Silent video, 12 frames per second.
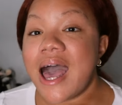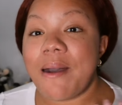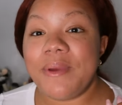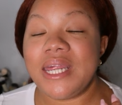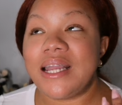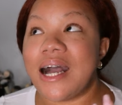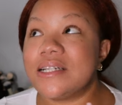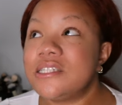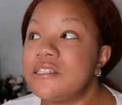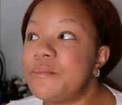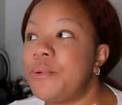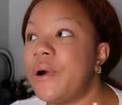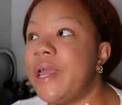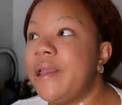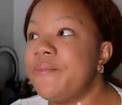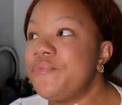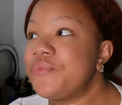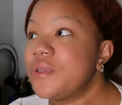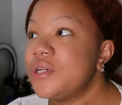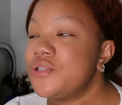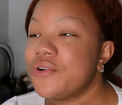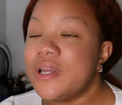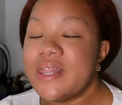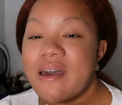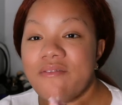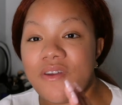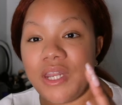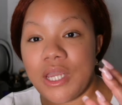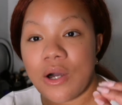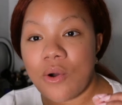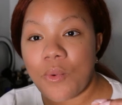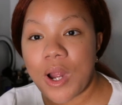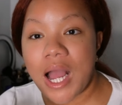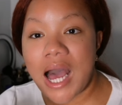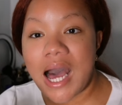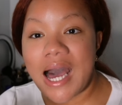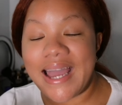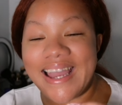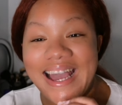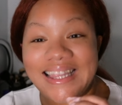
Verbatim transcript: I mean, it got to the point during that video where I,